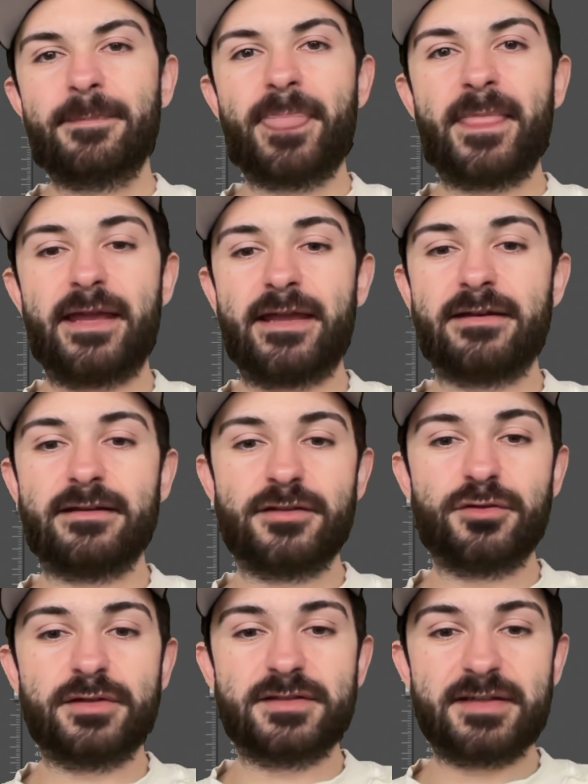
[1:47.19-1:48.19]
And
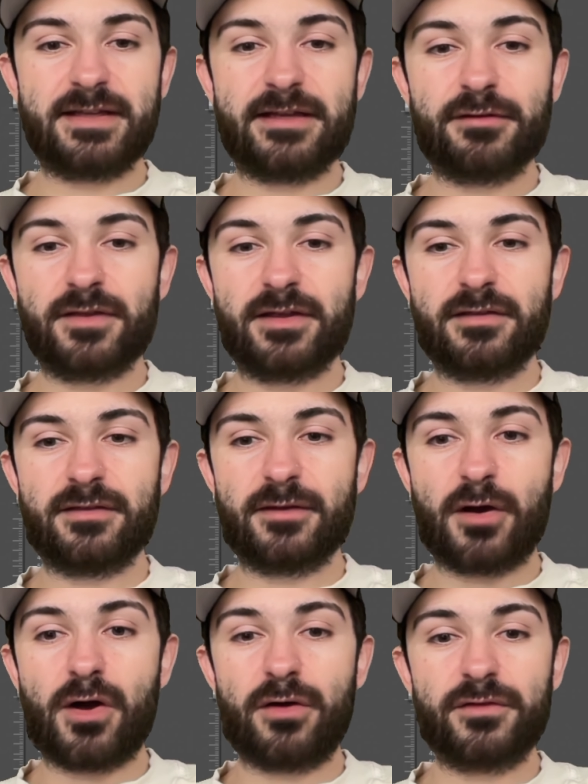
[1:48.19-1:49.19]
you can see here that
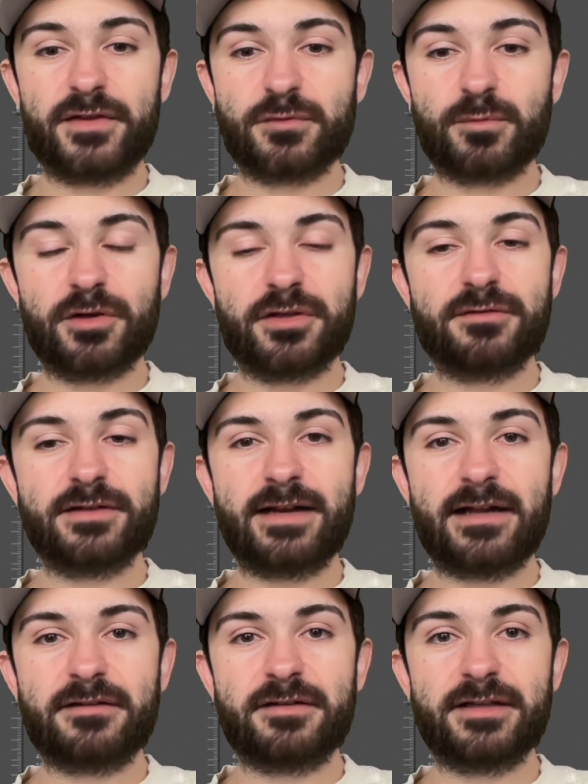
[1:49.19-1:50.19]
all this work you did
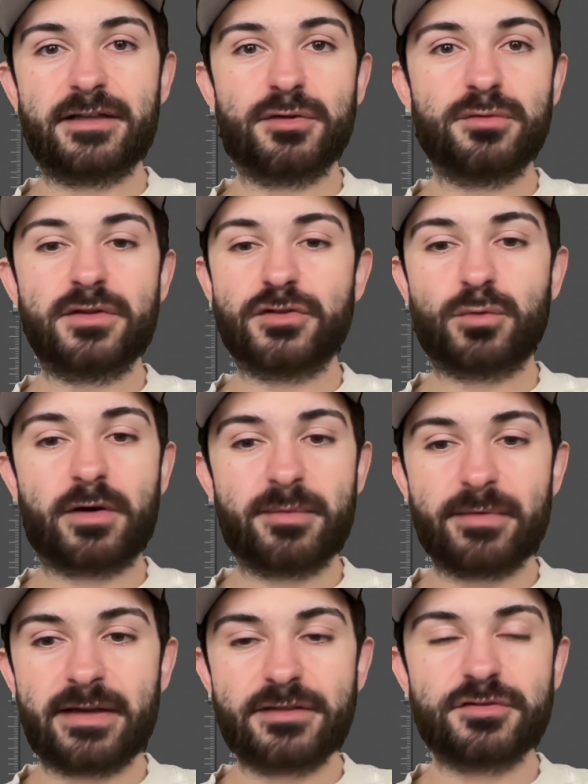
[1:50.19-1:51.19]
on your EQ, the 20
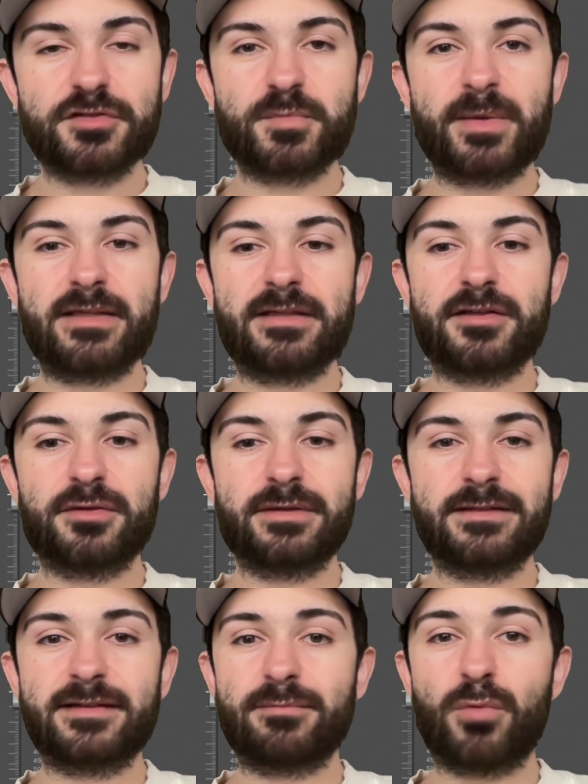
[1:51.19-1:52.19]
minutes you just spent EQing,
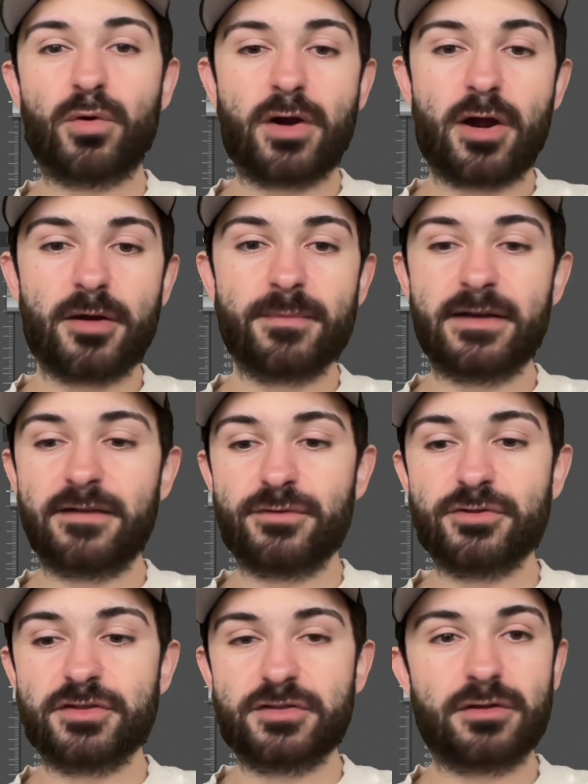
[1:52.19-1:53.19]
did more harm than if you
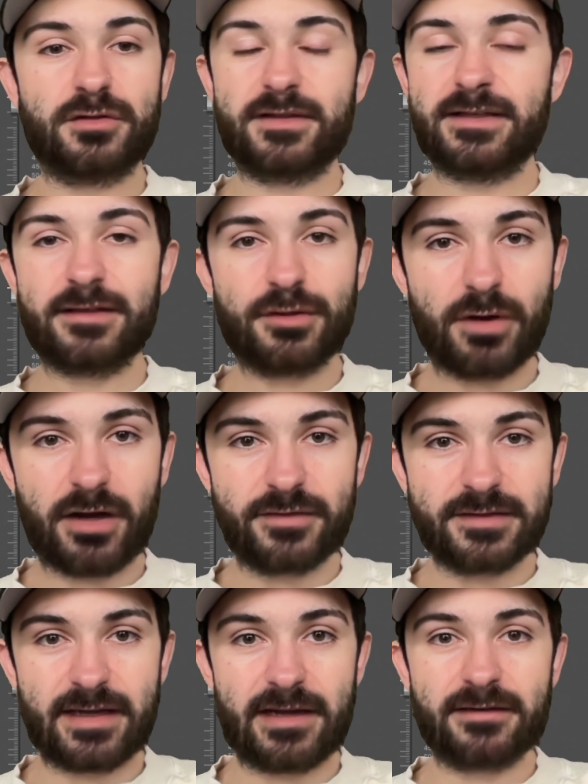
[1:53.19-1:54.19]
just took the EQ off
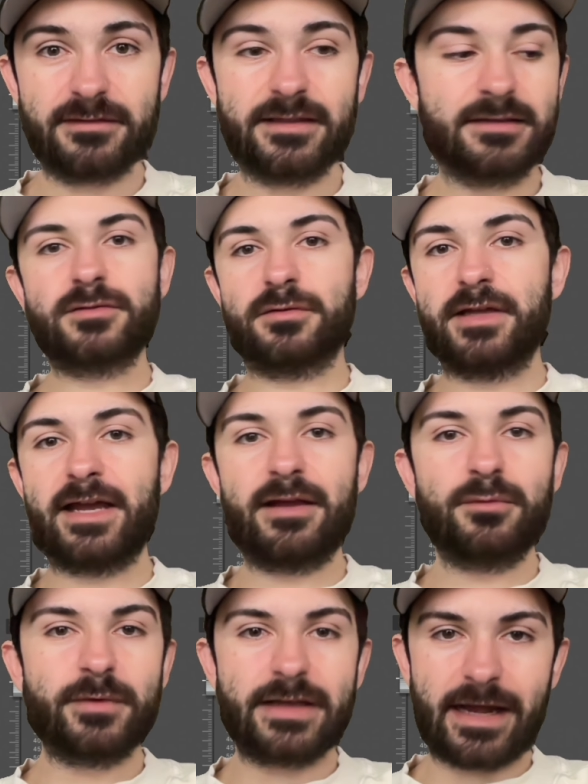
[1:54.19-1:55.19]
entirely. So yeah,
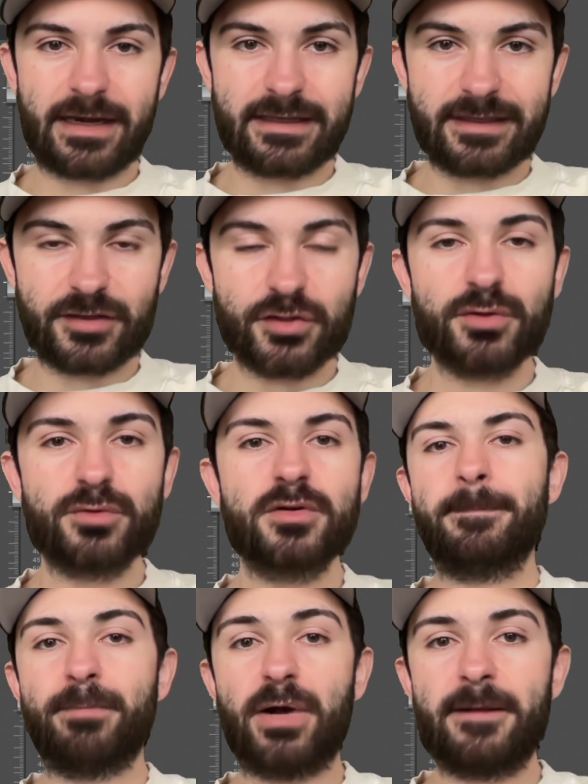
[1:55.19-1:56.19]
we got to EQ,
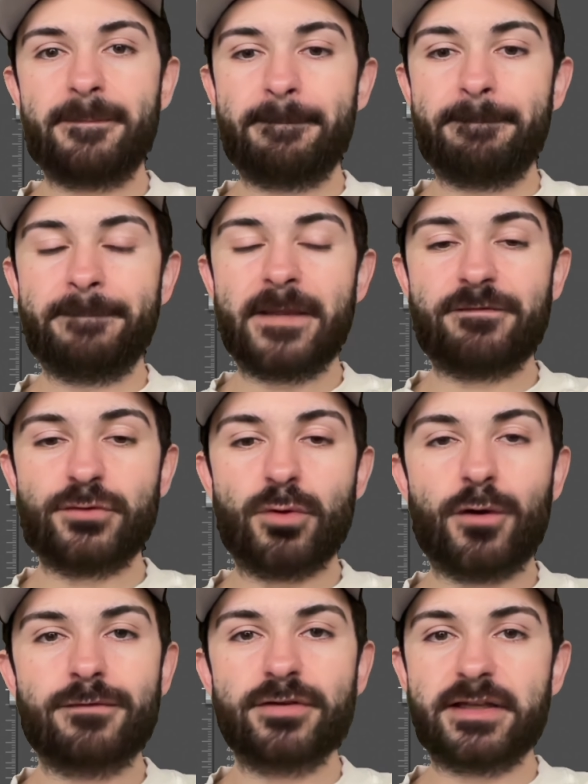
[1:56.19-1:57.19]
but if you
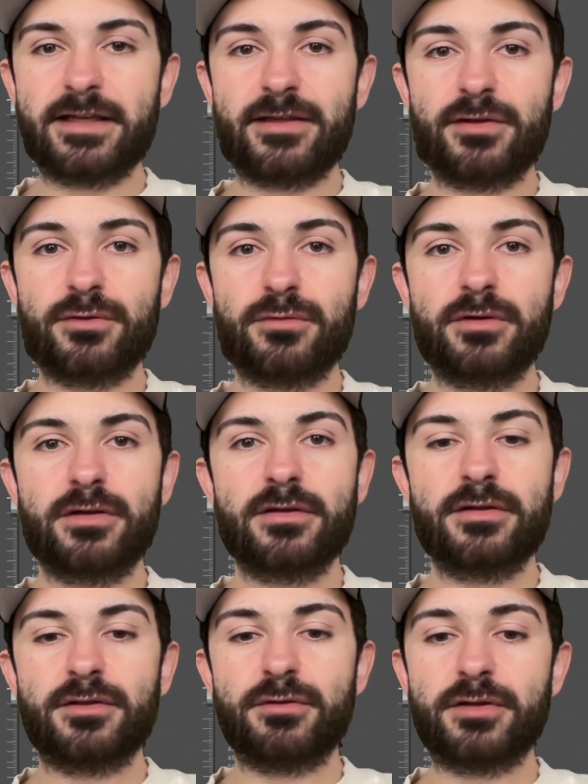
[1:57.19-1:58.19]
over EQ,
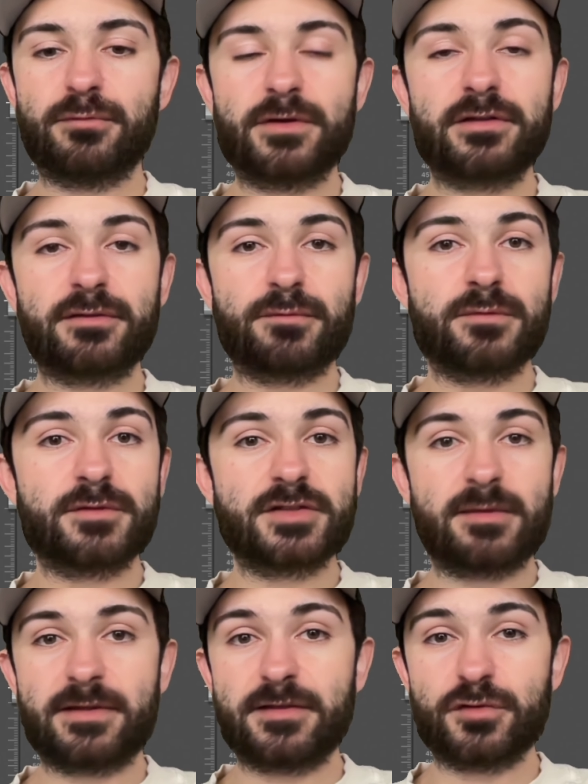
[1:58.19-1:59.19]
you can really ruin
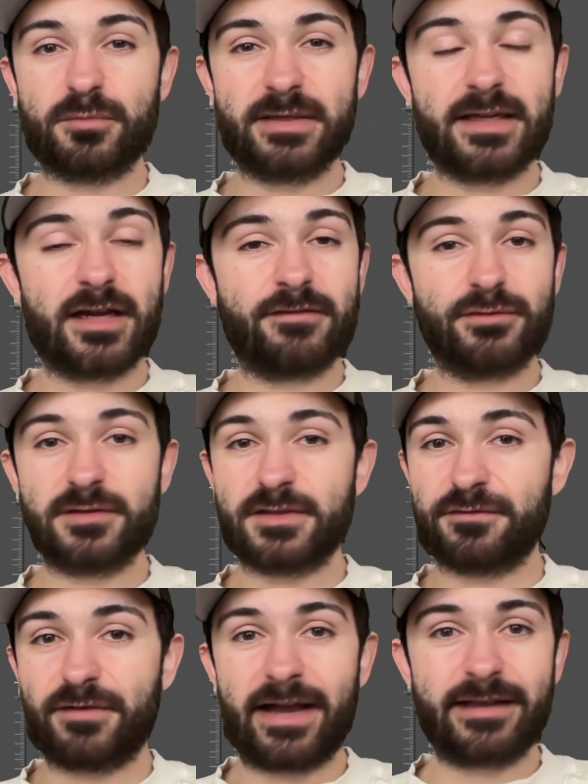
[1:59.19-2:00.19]
something, so be careful. It's a
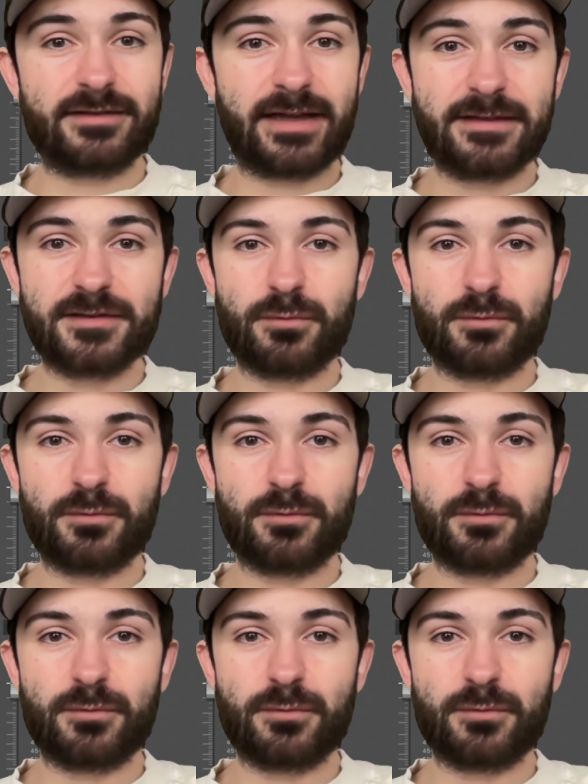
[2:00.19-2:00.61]
fine line to